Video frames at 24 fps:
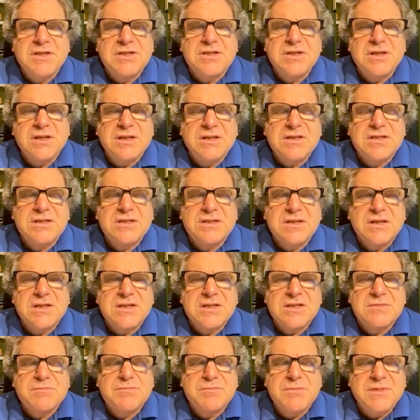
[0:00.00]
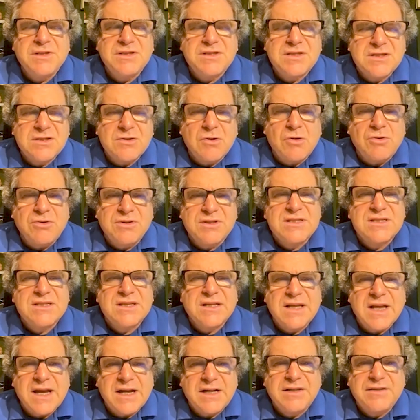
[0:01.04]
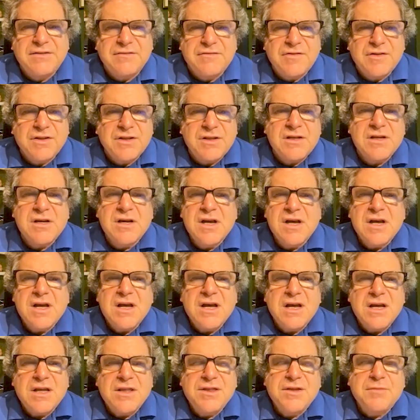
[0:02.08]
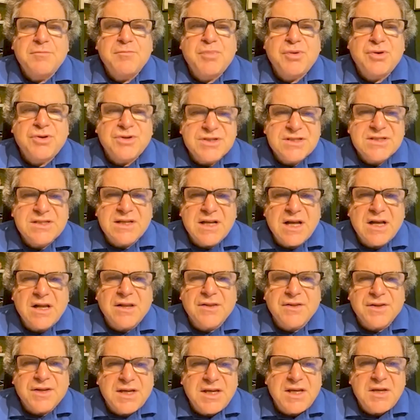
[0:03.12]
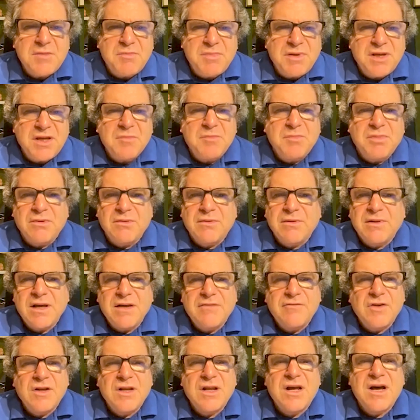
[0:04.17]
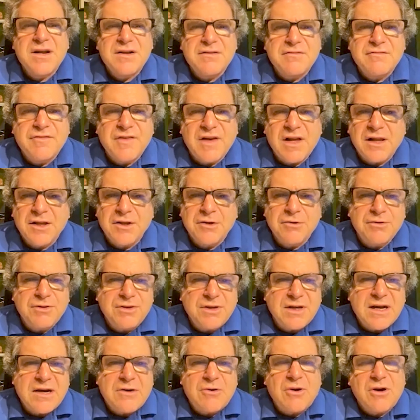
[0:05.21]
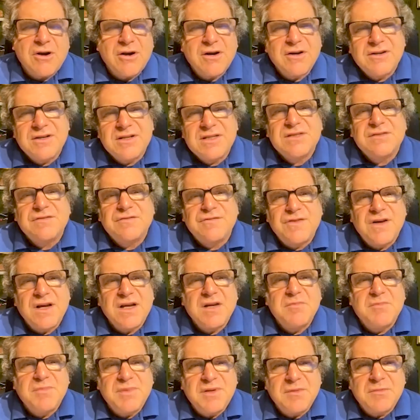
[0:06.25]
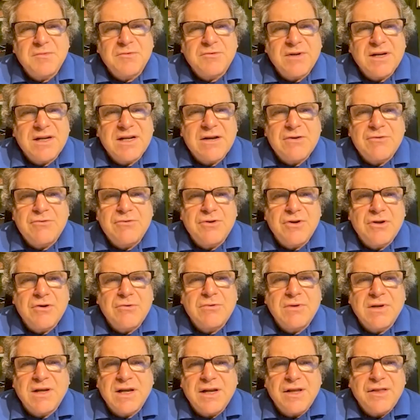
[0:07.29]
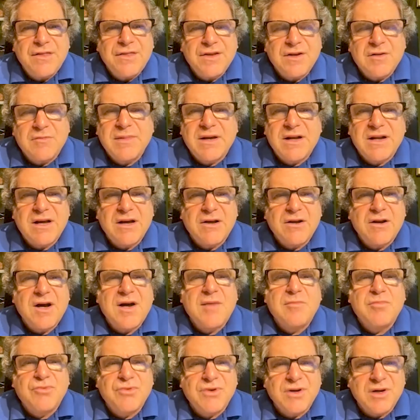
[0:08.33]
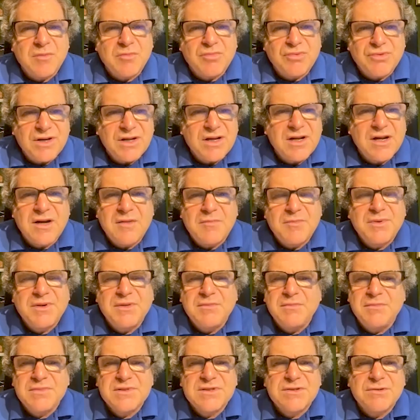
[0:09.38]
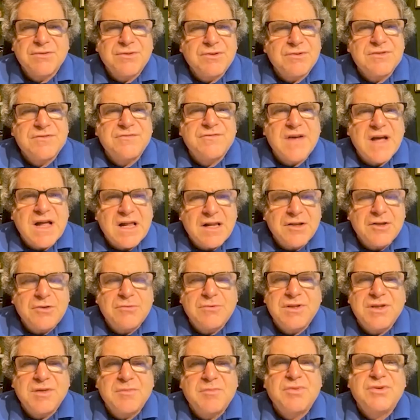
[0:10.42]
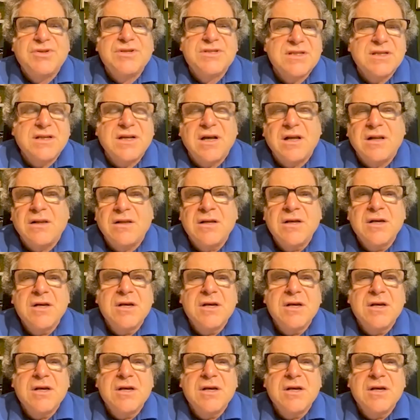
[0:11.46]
It's sold selectively. The personnel, the key people, have a lot of value. You know how hard it is to find people right now who know anything about how to operate a printing company? So there's value in the personnel.